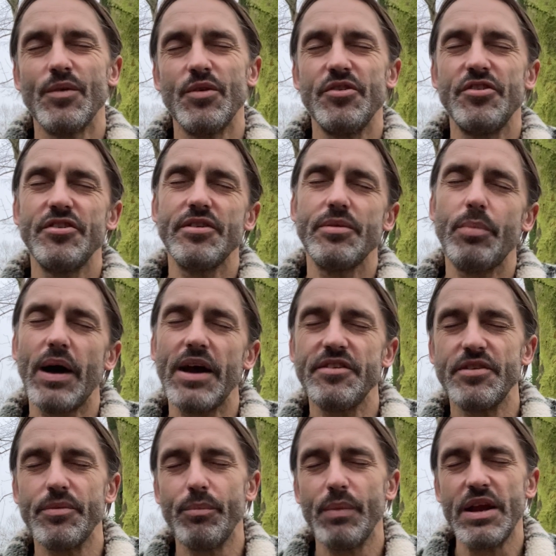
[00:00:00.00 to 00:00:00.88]
which is
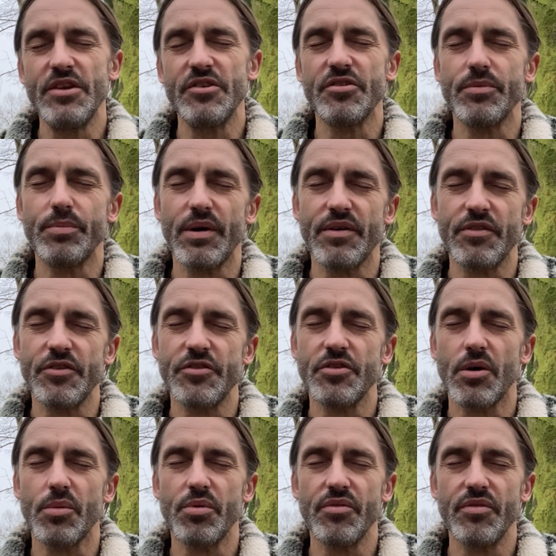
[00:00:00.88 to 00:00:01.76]
about a metre above the
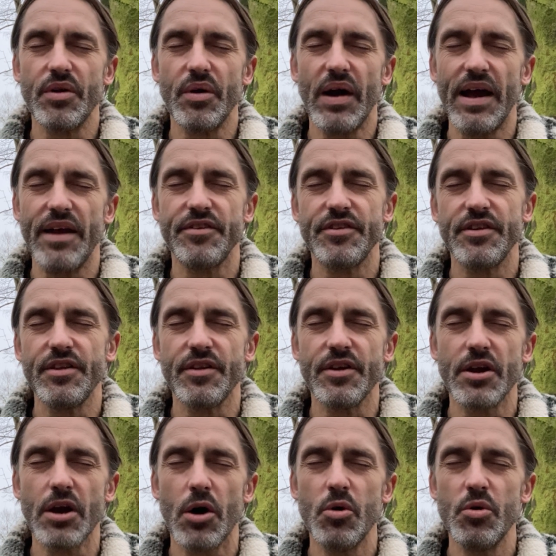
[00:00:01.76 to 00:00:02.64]
top of your head. See
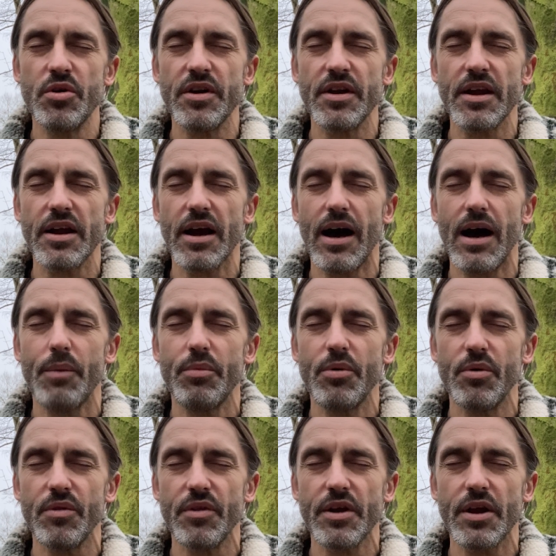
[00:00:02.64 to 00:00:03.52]
the golden cup
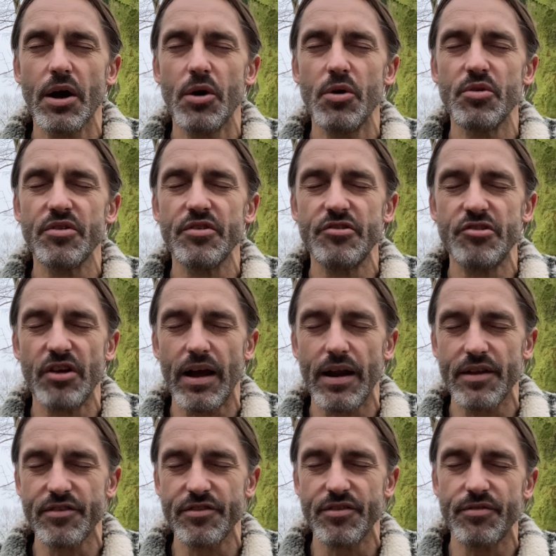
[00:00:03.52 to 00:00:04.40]
or the golden
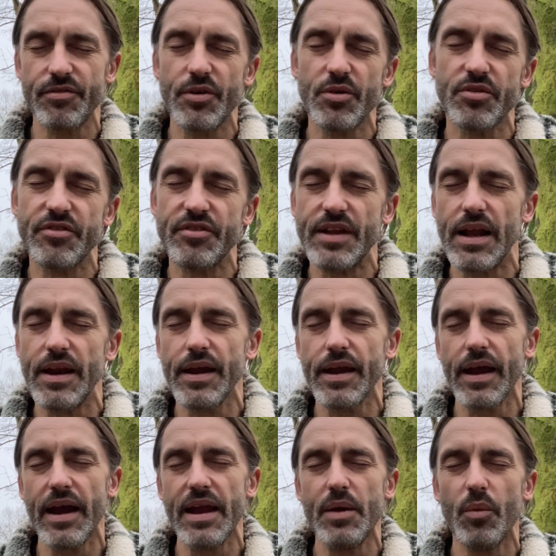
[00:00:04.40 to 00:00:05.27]
chalice of your stellar
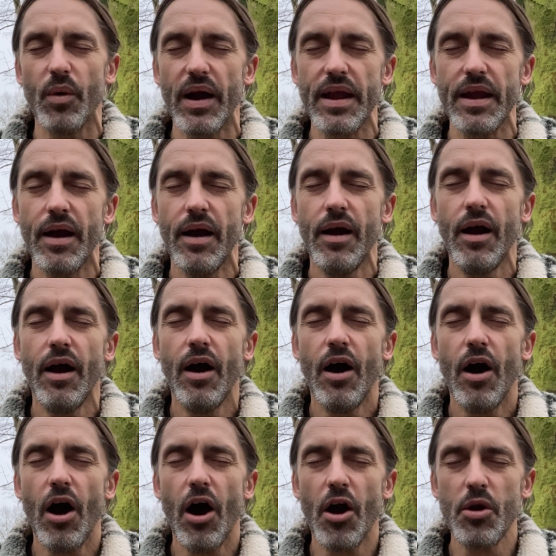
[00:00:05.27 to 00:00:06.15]
gateway
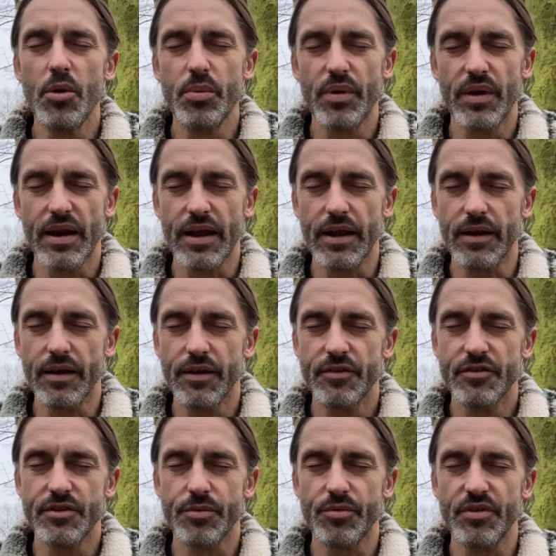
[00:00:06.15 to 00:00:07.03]
opening
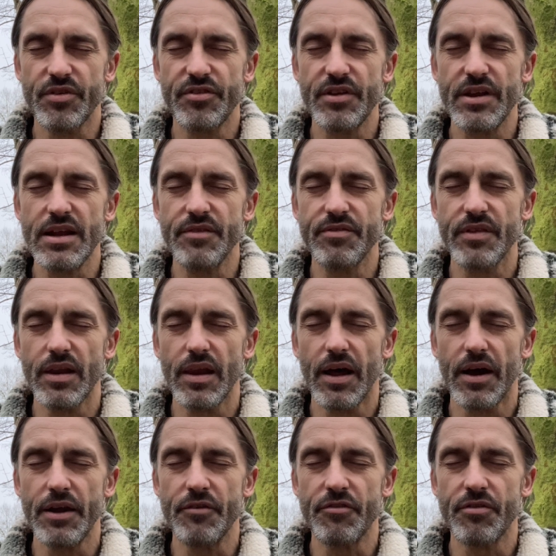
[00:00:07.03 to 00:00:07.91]
to receive the
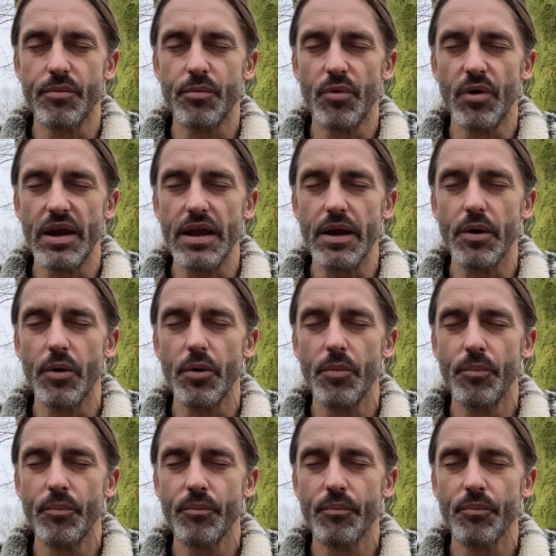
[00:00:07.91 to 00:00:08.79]
light from Rigel.